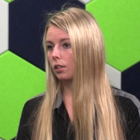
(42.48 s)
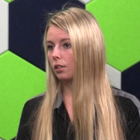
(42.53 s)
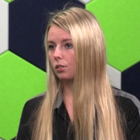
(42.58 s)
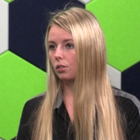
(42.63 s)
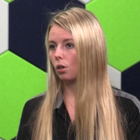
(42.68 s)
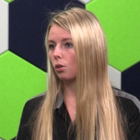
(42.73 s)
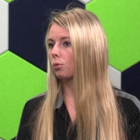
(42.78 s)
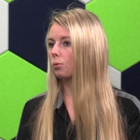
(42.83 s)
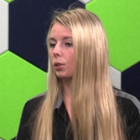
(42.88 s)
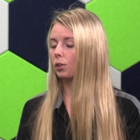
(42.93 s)

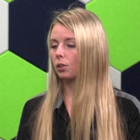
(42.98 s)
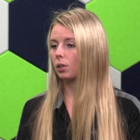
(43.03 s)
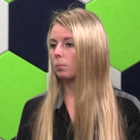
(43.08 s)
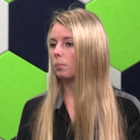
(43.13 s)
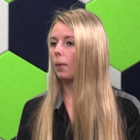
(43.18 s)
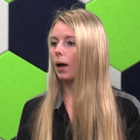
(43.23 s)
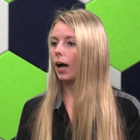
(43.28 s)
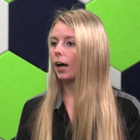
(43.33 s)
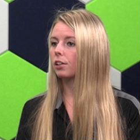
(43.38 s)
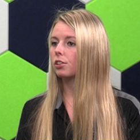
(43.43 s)
don't really
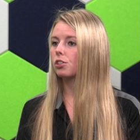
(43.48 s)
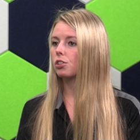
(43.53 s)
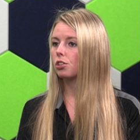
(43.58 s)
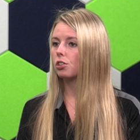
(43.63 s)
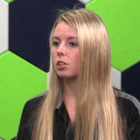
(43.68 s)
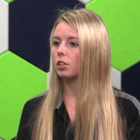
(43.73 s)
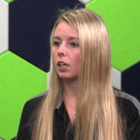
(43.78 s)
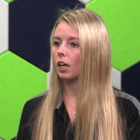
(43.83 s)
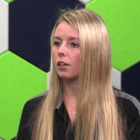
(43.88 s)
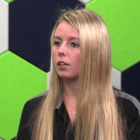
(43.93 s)
match
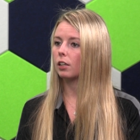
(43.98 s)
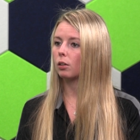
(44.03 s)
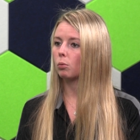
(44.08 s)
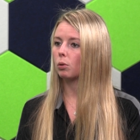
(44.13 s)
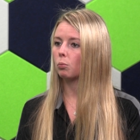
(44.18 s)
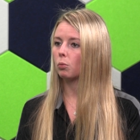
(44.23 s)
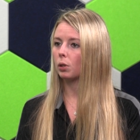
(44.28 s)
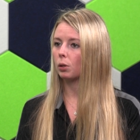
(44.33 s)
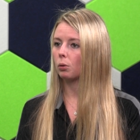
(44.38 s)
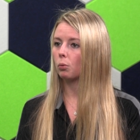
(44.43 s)
together
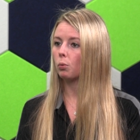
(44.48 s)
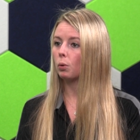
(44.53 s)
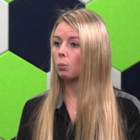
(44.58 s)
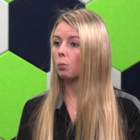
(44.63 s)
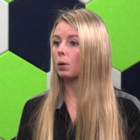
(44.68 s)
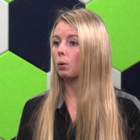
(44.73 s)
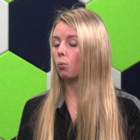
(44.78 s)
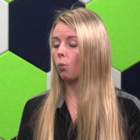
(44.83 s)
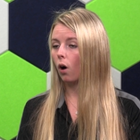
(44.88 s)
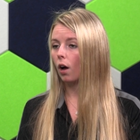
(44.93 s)
when
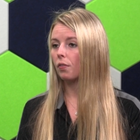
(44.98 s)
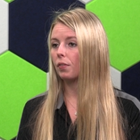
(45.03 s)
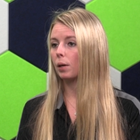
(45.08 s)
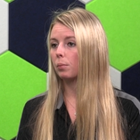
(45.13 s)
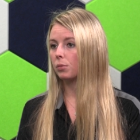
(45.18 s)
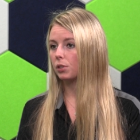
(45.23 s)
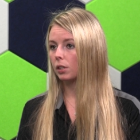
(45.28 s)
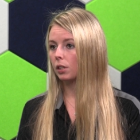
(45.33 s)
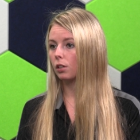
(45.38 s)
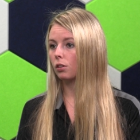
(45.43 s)
we want
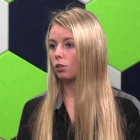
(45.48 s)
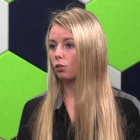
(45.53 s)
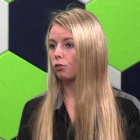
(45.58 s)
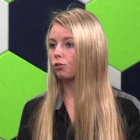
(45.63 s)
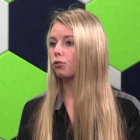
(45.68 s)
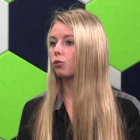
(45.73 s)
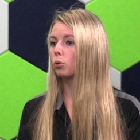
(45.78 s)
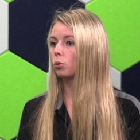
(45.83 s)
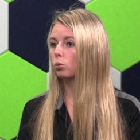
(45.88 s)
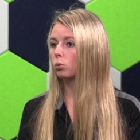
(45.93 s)
them to get the
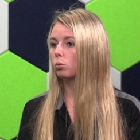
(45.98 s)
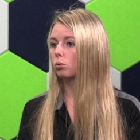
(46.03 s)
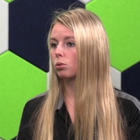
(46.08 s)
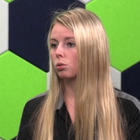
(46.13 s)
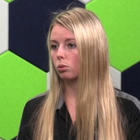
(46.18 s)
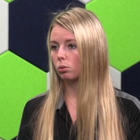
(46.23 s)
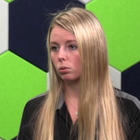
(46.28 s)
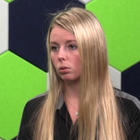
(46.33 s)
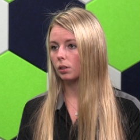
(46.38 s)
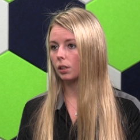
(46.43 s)
full
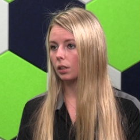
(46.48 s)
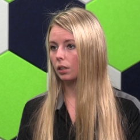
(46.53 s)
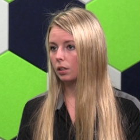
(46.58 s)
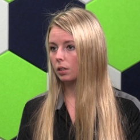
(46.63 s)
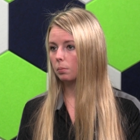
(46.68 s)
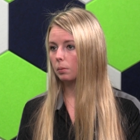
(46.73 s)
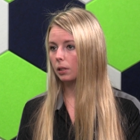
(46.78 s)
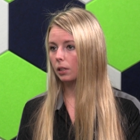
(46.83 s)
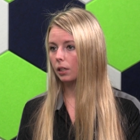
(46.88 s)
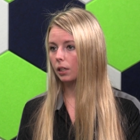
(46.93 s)
schooling
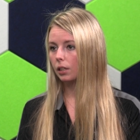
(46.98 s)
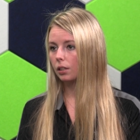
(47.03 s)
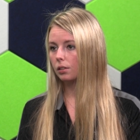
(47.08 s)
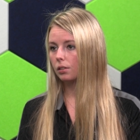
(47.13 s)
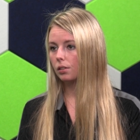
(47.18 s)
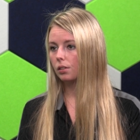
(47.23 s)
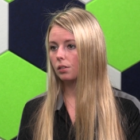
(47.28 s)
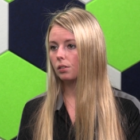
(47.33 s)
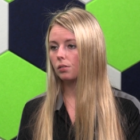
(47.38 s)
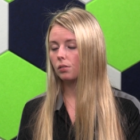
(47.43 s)

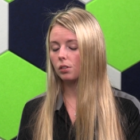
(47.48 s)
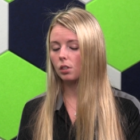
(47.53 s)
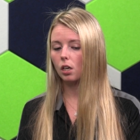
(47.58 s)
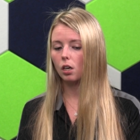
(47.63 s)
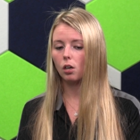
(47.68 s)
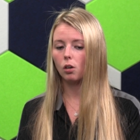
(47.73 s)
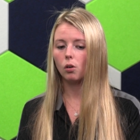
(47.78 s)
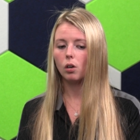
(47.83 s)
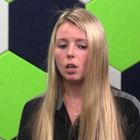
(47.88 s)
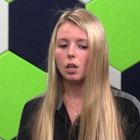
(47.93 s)
experience. Mm-hmm.
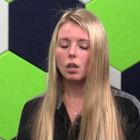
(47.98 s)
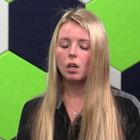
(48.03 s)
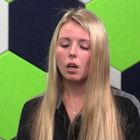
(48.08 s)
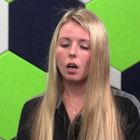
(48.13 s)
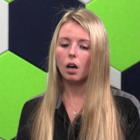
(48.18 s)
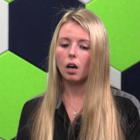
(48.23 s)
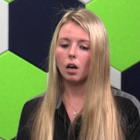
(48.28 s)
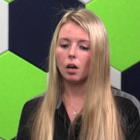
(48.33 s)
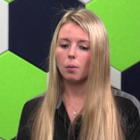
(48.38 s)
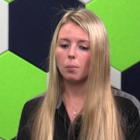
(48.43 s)
So
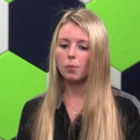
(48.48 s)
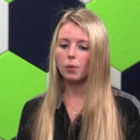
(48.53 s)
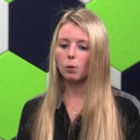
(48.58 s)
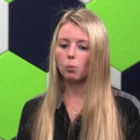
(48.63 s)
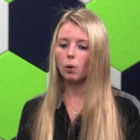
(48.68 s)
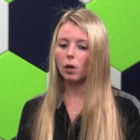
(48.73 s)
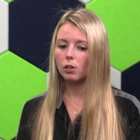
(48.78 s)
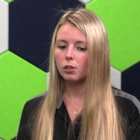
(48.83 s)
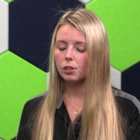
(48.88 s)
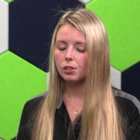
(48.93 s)
the
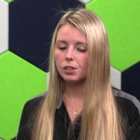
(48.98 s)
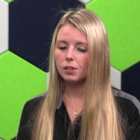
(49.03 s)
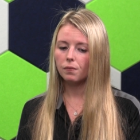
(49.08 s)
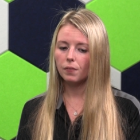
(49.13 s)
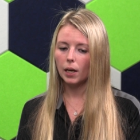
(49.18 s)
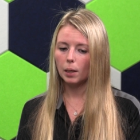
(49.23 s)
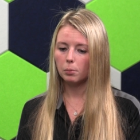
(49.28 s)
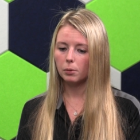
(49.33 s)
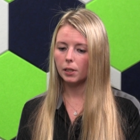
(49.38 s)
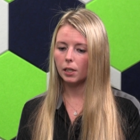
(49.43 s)
welders and
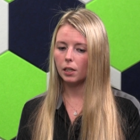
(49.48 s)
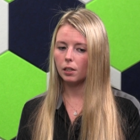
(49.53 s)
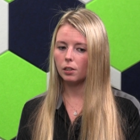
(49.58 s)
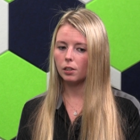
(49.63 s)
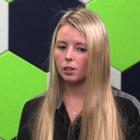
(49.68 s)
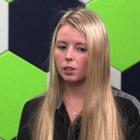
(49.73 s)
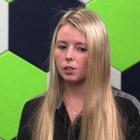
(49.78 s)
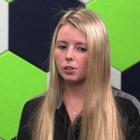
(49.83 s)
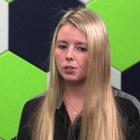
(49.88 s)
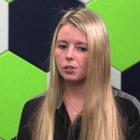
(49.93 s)

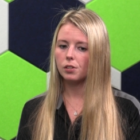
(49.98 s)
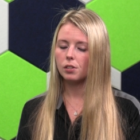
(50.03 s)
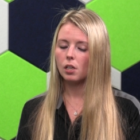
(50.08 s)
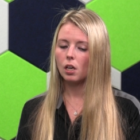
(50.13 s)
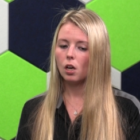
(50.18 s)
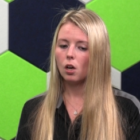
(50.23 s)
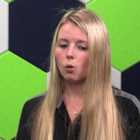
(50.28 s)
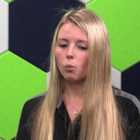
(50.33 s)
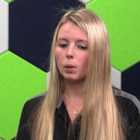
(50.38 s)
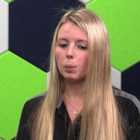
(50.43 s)
fabricators,
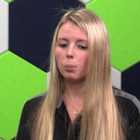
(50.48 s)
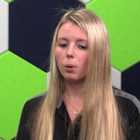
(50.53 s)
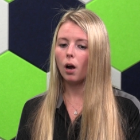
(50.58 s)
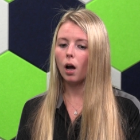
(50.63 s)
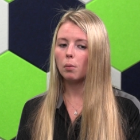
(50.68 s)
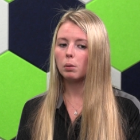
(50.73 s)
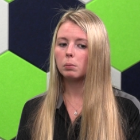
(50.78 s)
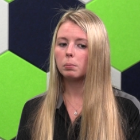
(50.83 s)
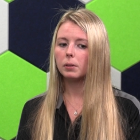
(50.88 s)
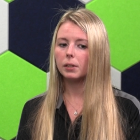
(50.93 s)
we
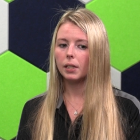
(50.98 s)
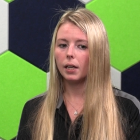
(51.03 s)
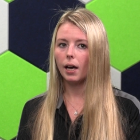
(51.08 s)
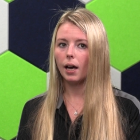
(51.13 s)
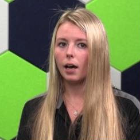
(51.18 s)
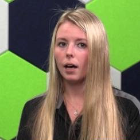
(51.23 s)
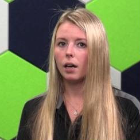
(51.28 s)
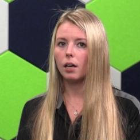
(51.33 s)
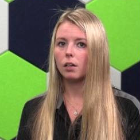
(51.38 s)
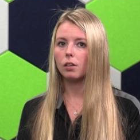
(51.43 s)
probably
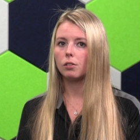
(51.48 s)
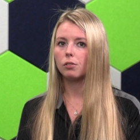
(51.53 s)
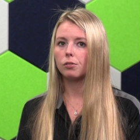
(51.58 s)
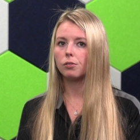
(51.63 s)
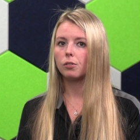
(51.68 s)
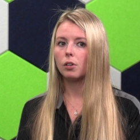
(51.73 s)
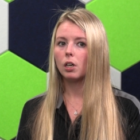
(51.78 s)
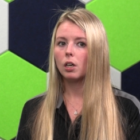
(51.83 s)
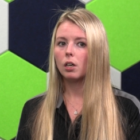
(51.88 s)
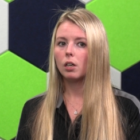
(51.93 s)
have
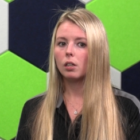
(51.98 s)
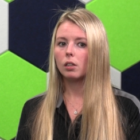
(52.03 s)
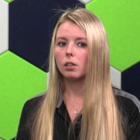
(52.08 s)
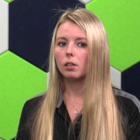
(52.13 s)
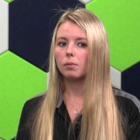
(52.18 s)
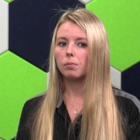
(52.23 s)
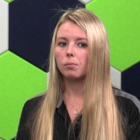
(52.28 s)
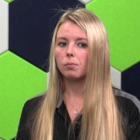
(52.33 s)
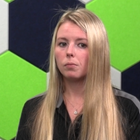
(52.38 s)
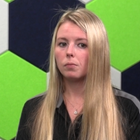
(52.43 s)

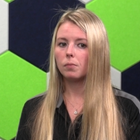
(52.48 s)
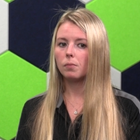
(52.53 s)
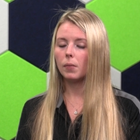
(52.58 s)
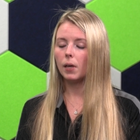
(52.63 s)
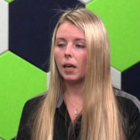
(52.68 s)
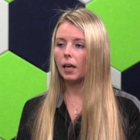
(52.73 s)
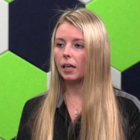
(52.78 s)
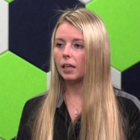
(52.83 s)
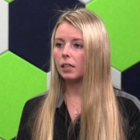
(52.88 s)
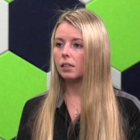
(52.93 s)

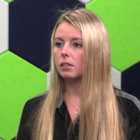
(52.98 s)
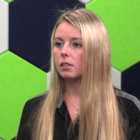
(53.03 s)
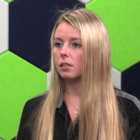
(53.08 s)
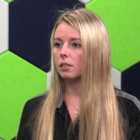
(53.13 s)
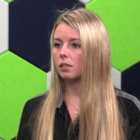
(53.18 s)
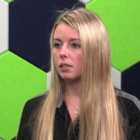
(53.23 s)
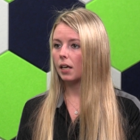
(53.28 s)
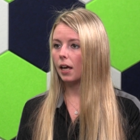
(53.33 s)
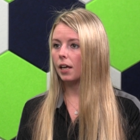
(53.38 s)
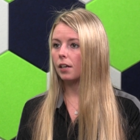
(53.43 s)
8 to
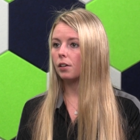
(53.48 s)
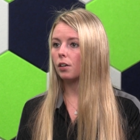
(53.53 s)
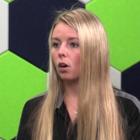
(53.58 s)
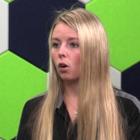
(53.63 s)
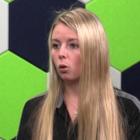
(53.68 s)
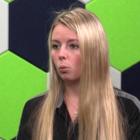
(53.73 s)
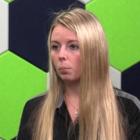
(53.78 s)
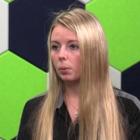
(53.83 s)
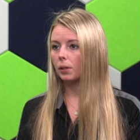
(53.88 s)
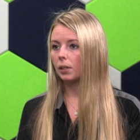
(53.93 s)
10
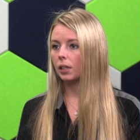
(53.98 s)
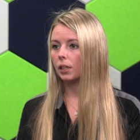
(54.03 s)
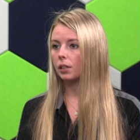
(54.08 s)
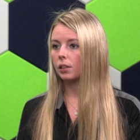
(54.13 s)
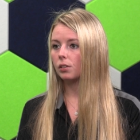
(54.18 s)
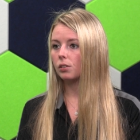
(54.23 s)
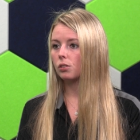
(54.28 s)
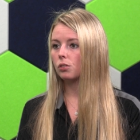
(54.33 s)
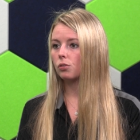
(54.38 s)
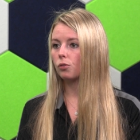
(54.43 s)

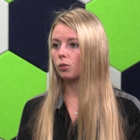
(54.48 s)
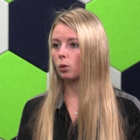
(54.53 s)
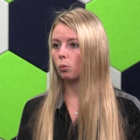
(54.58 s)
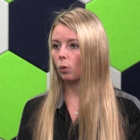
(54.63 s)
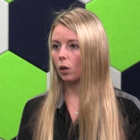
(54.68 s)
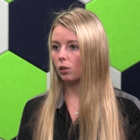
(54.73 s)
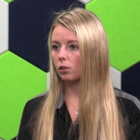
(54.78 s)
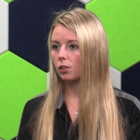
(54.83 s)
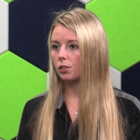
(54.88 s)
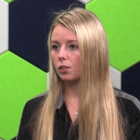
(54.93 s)
openings for
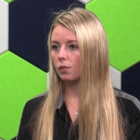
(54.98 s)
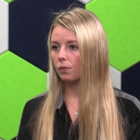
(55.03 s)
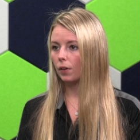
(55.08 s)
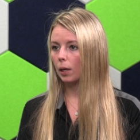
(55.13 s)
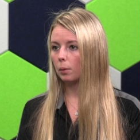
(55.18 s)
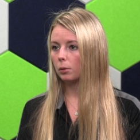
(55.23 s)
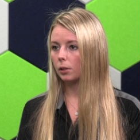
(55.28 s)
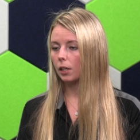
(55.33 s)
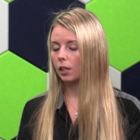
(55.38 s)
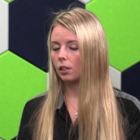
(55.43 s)
welders and
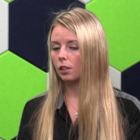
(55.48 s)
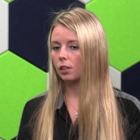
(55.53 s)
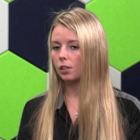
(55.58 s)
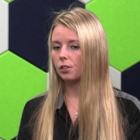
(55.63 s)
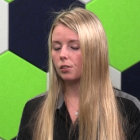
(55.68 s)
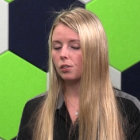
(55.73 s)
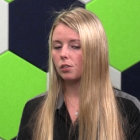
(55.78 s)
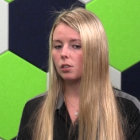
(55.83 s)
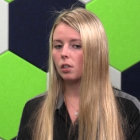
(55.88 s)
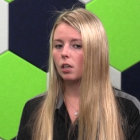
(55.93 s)

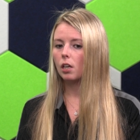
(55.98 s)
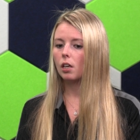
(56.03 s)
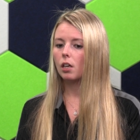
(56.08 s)
fabricators.